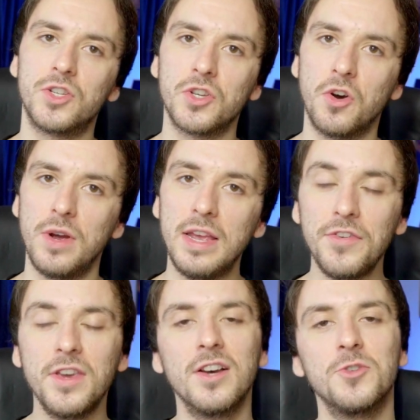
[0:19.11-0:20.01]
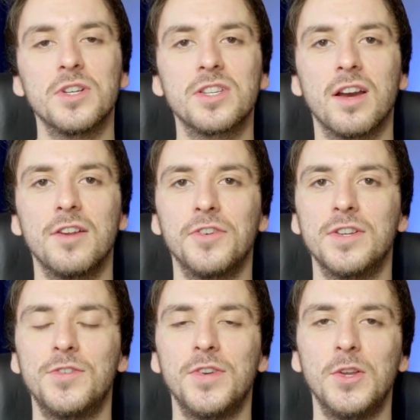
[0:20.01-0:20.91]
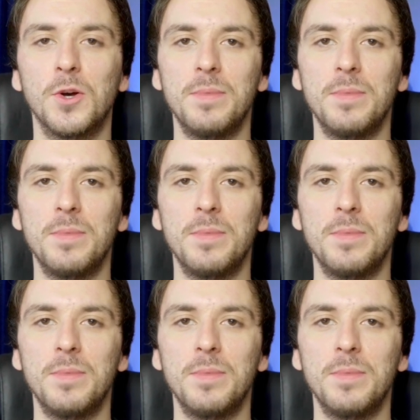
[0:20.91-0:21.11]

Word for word: So if you guys are excited for this video,